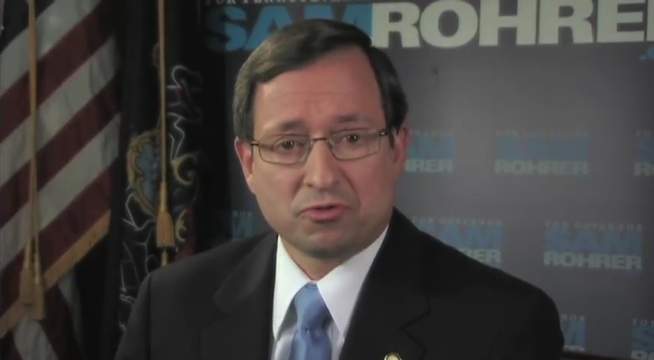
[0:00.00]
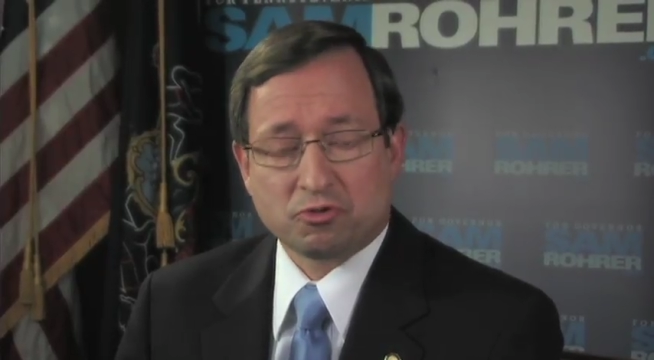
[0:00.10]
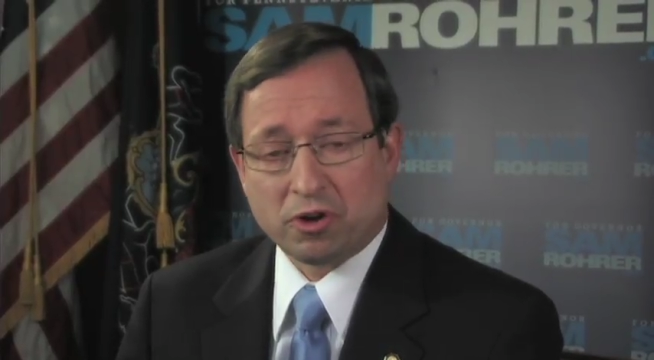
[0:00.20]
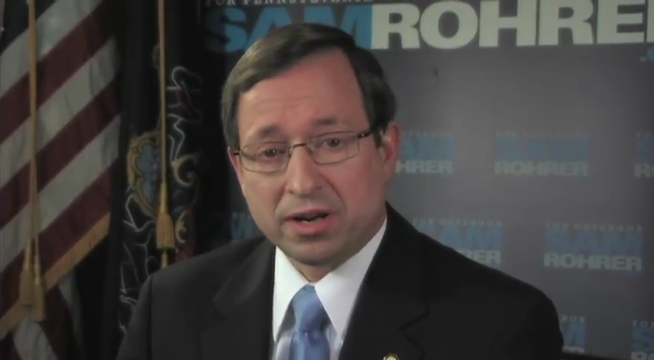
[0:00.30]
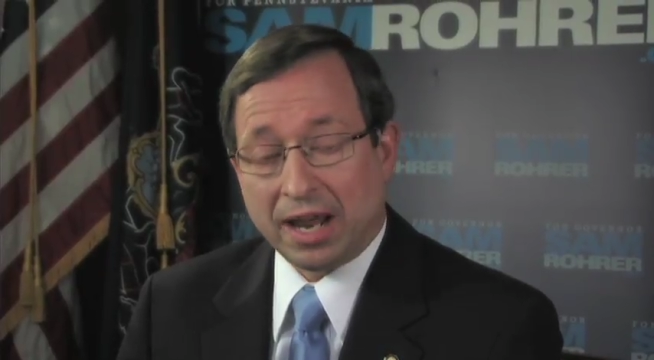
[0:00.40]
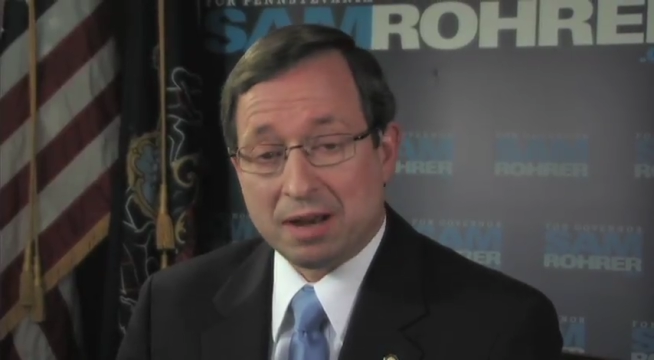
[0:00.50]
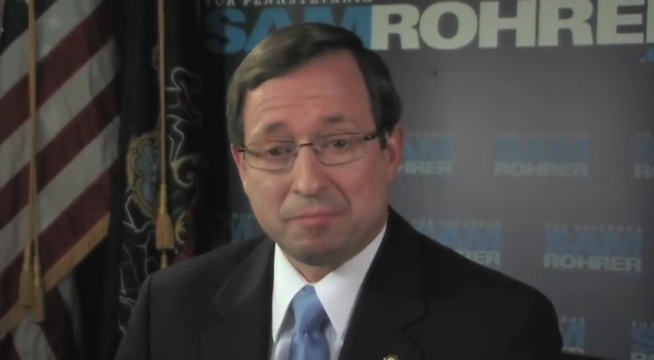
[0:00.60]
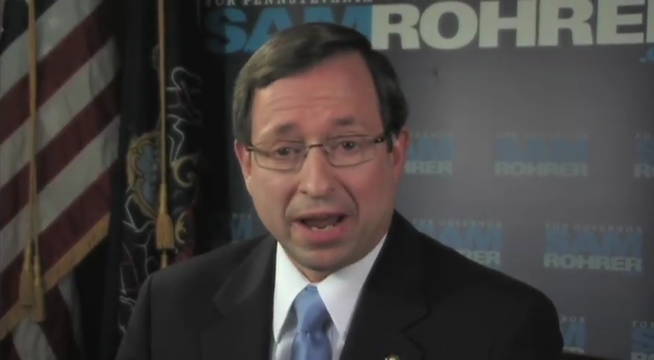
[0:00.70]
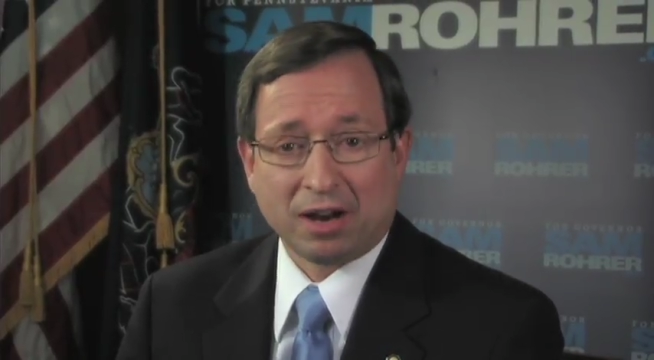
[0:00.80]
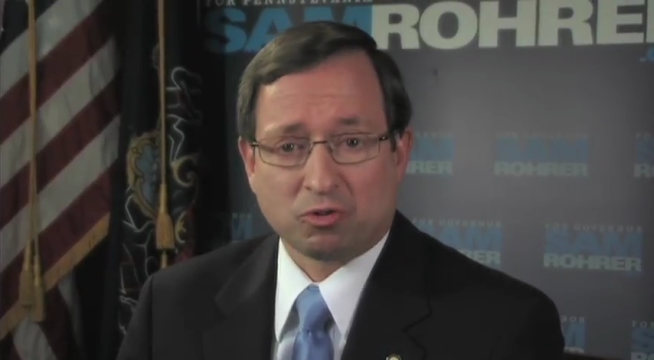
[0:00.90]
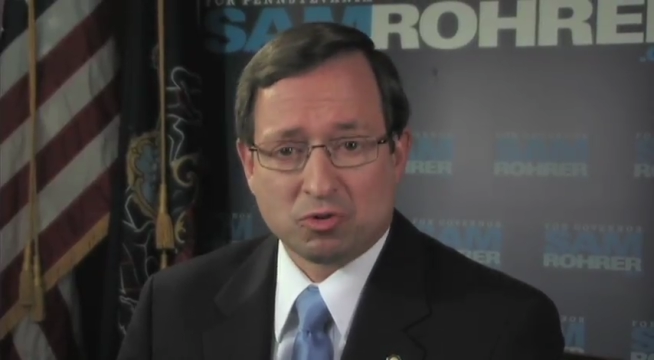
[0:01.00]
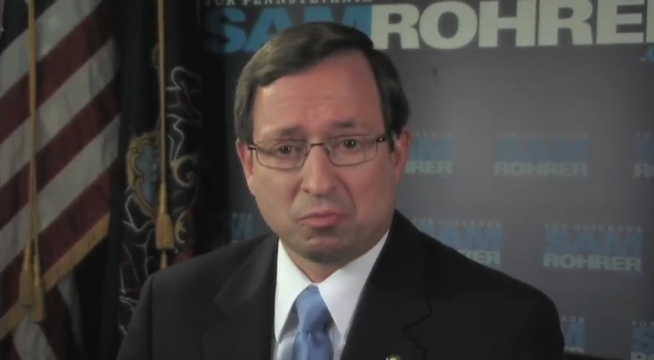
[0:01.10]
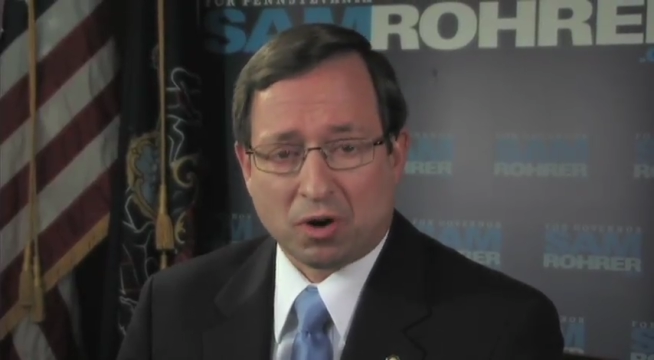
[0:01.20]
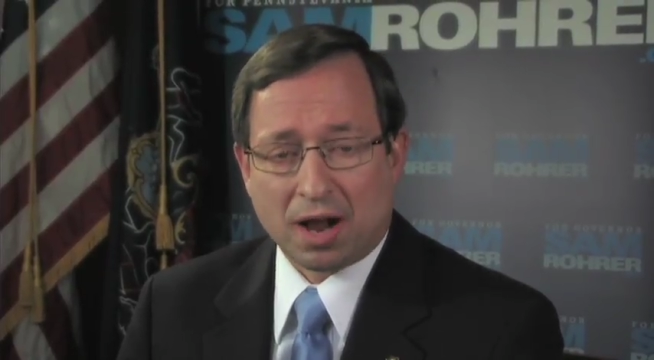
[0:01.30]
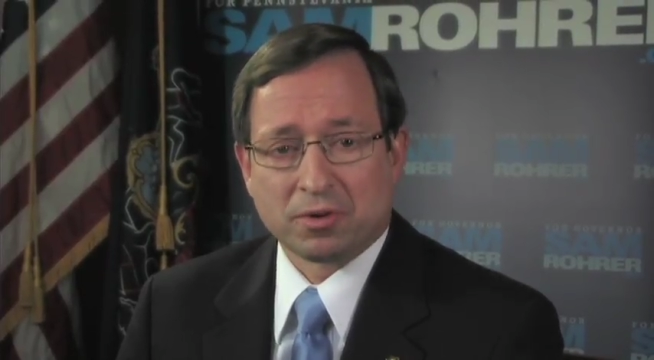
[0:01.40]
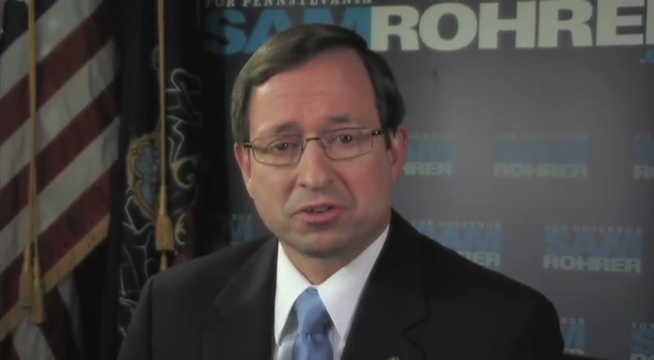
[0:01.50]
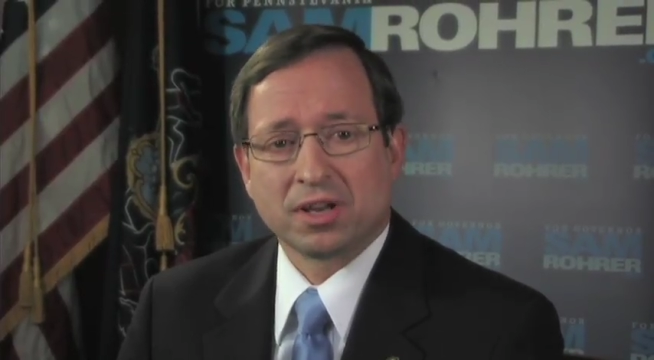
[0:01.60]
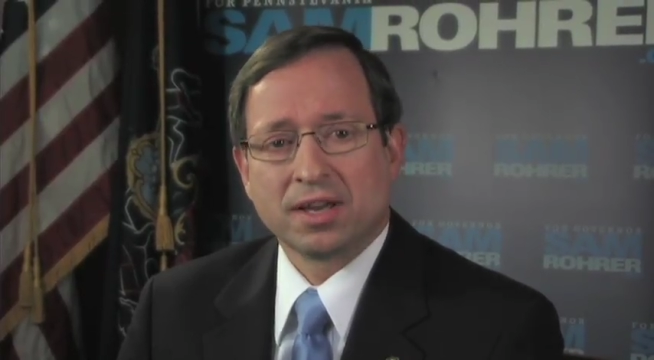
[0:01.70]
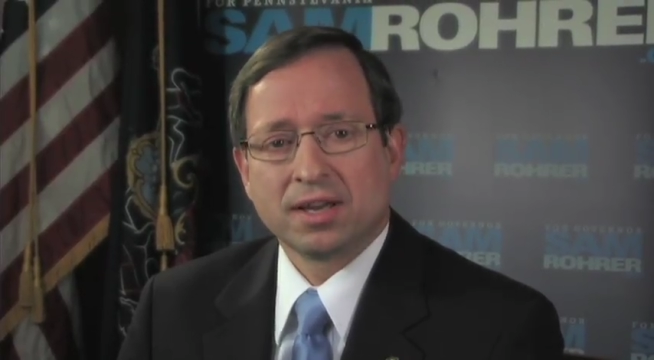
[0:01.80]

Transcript: threat, and backroom promise,